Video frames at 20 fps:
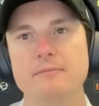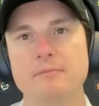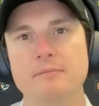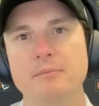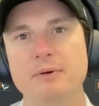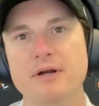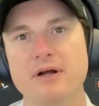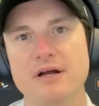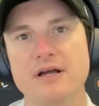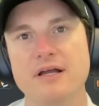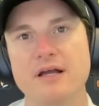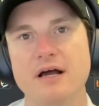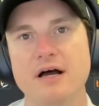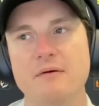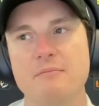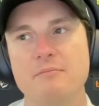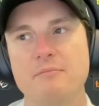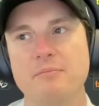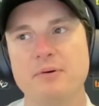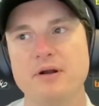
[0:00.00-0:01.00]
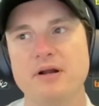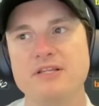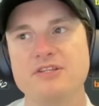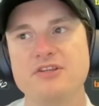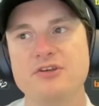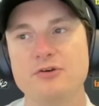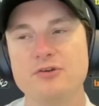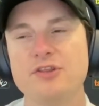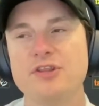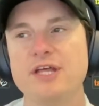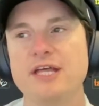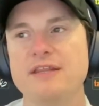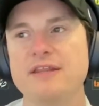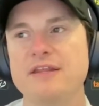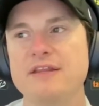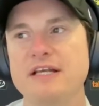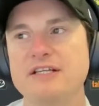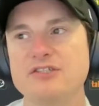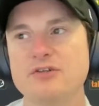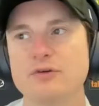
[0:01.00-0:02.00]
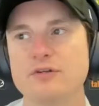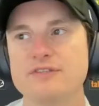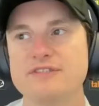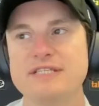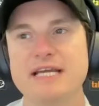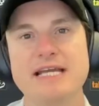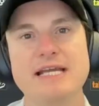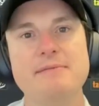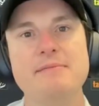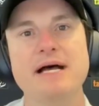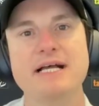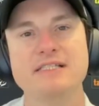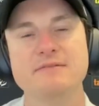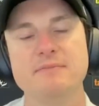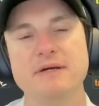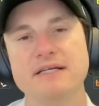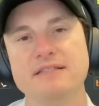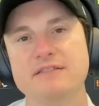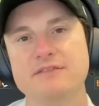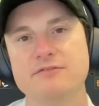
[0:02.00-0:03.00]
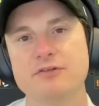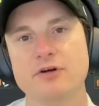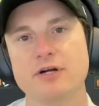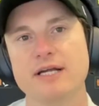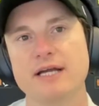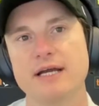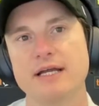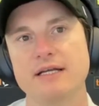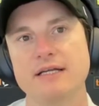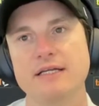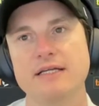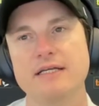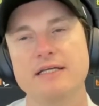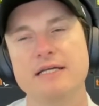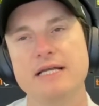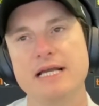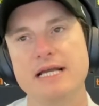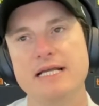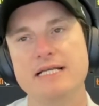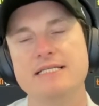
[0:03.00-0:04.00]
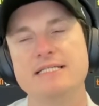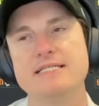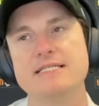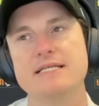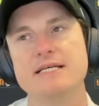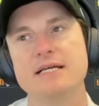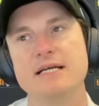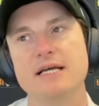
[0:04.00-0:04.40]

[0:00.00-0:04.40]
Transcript: But I do think that sort of team aspect of cricket is,